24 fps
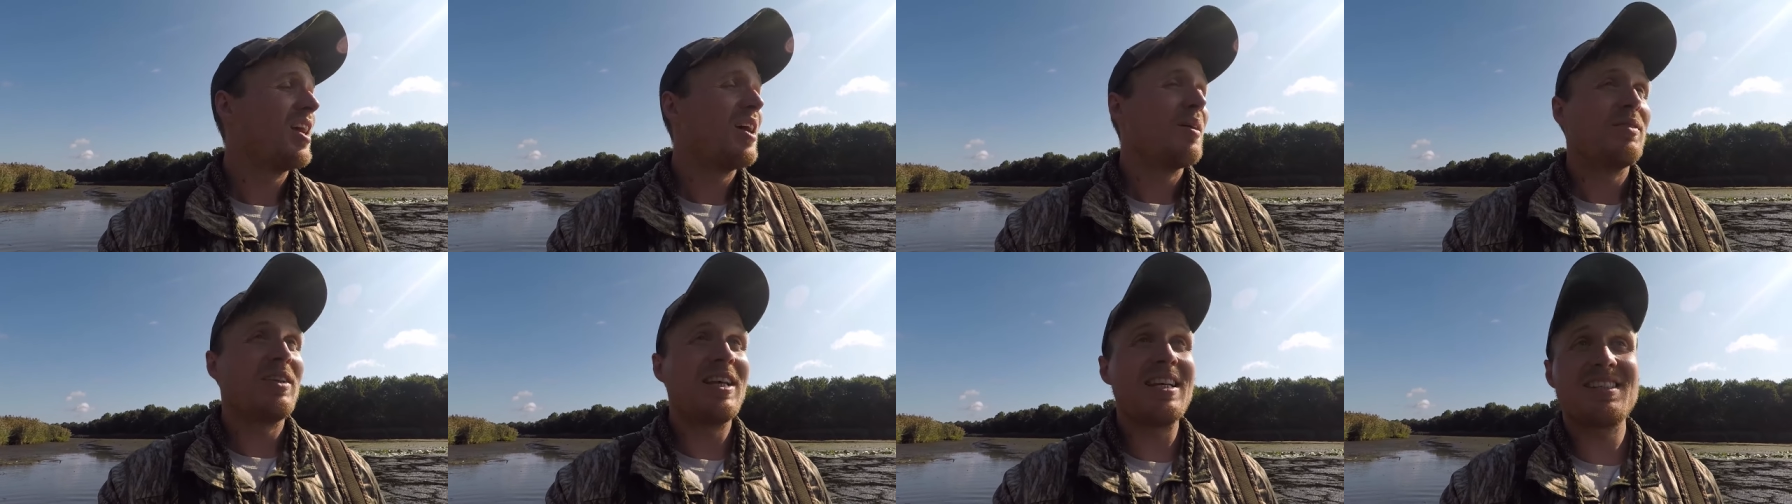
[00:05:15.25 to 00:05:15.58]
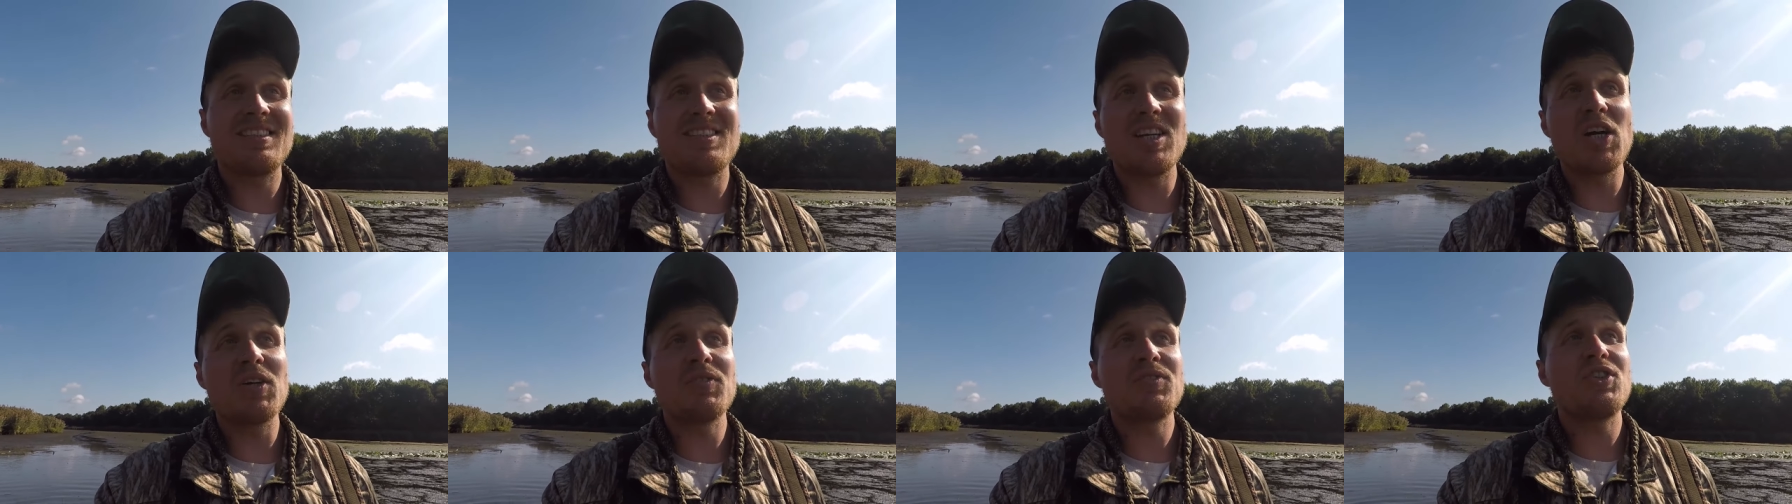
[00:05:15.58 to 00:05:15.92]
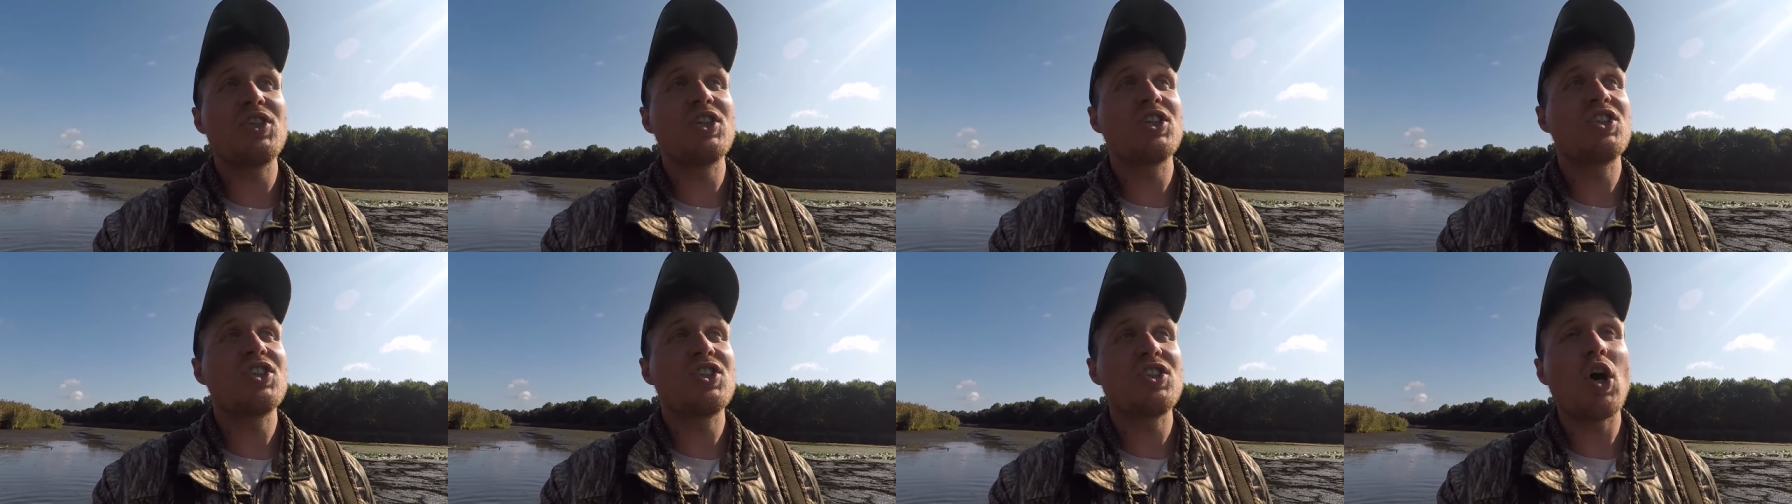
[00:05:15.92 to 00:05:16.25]
This stuff's
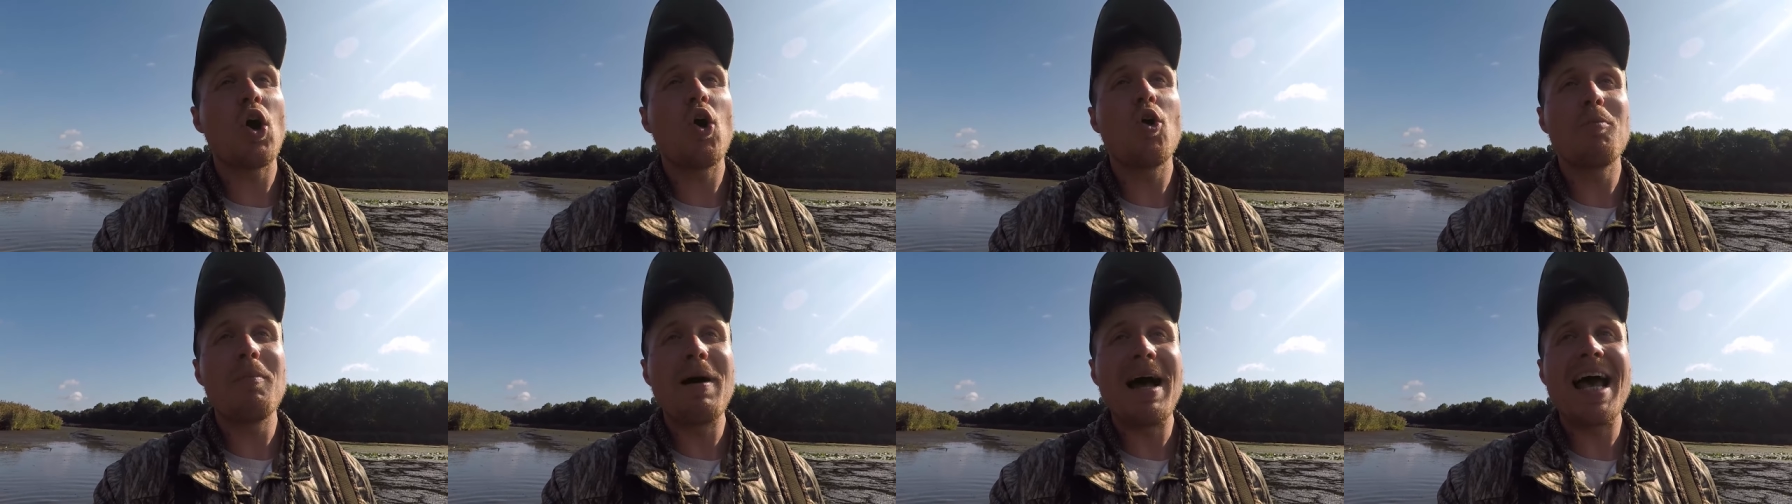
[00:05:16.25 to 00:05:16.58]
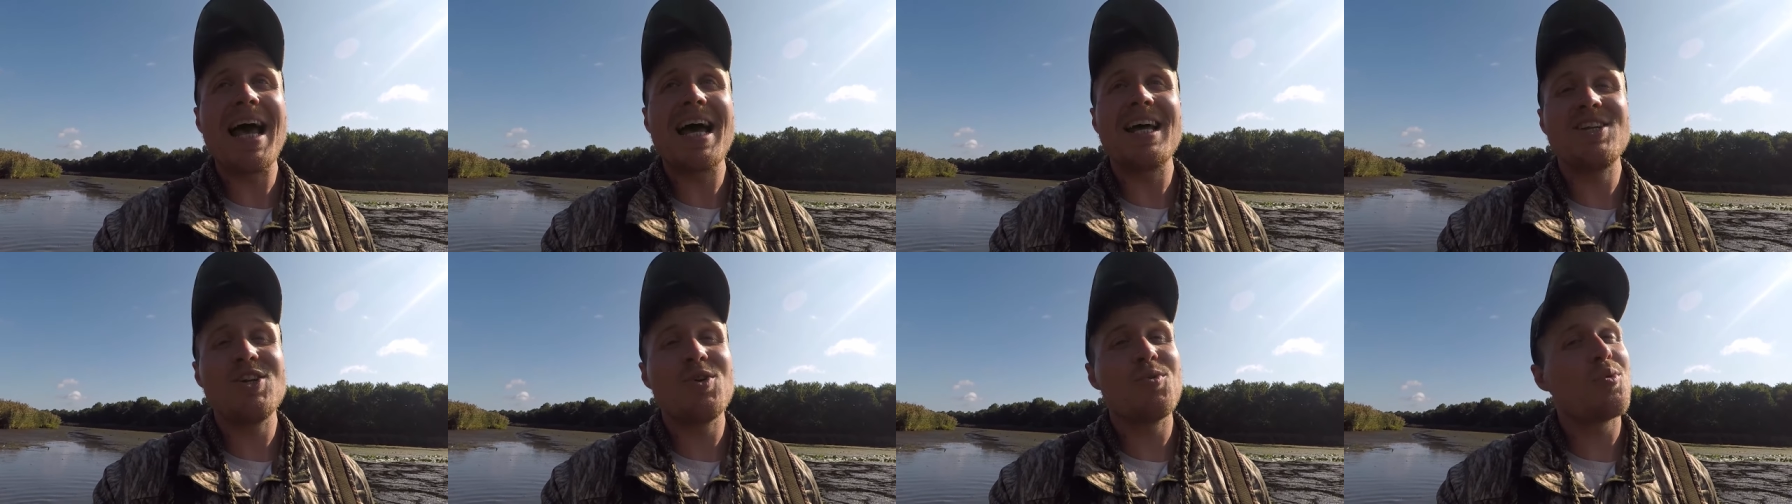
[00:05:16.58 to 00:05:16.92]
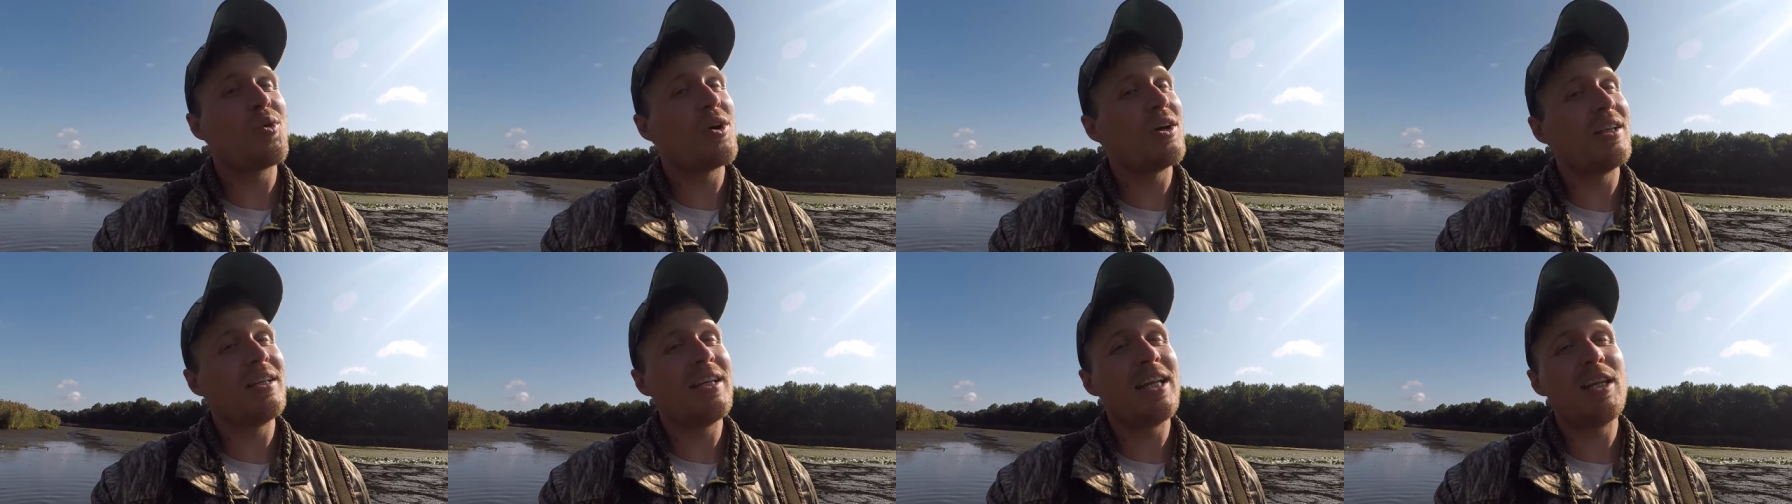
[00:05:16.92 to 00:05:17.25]
just so bad, you
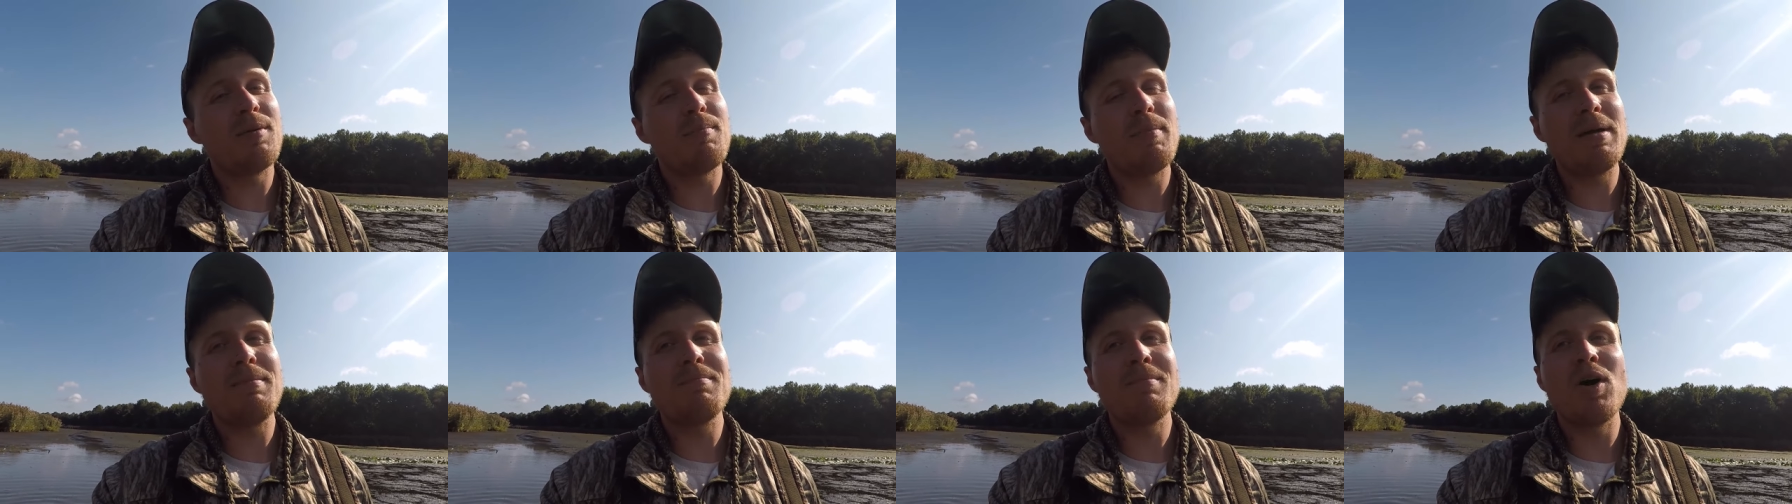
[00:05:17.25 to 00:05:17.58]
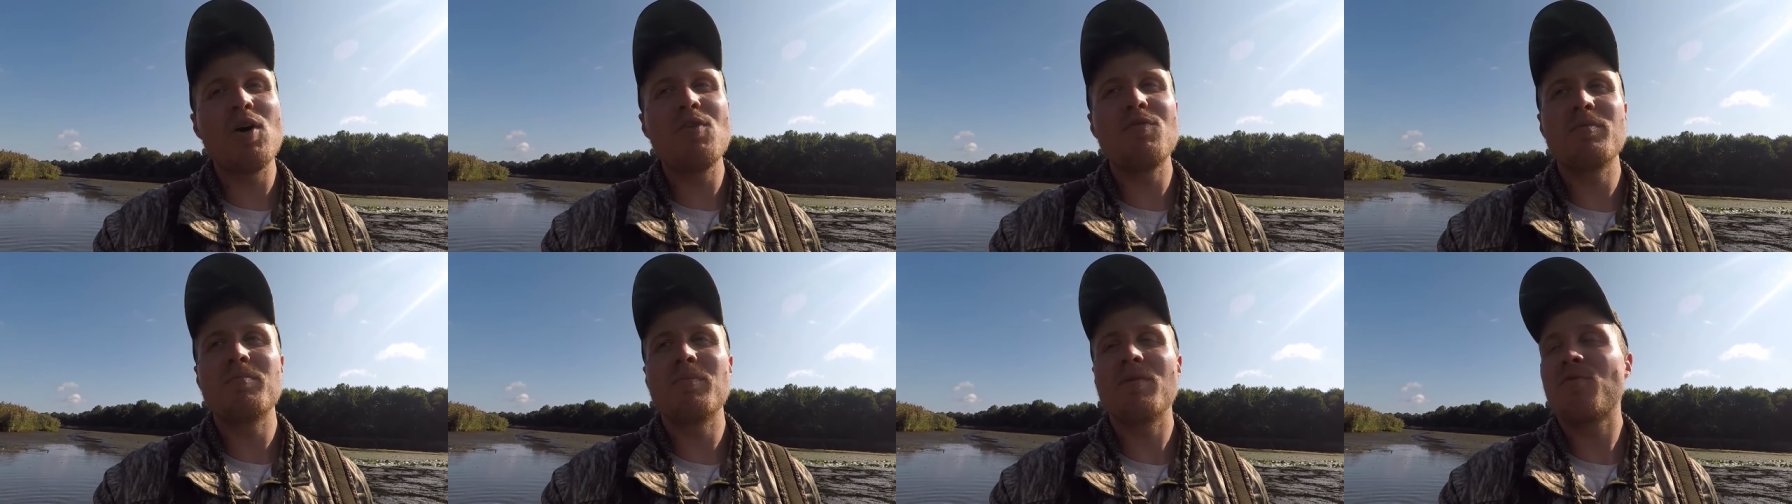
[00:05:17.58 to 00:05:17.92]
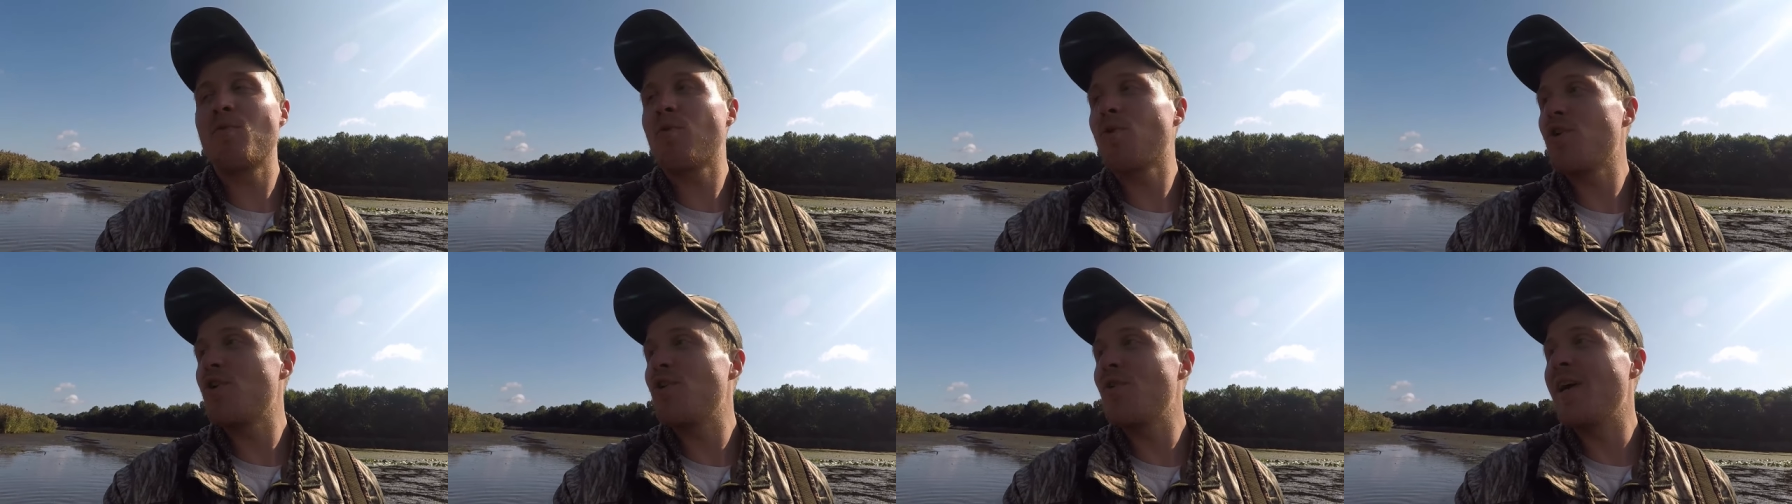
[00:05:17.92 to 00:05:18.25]
really need to be moving
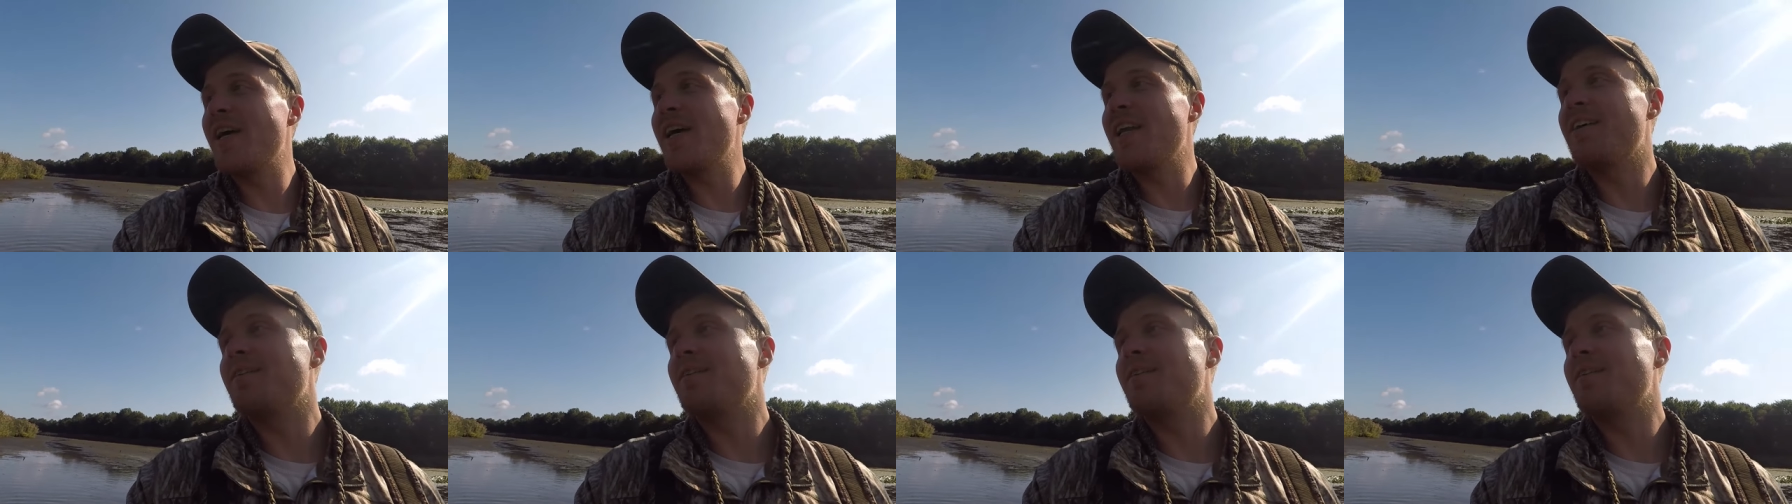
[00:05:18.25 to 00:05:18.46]
before you hit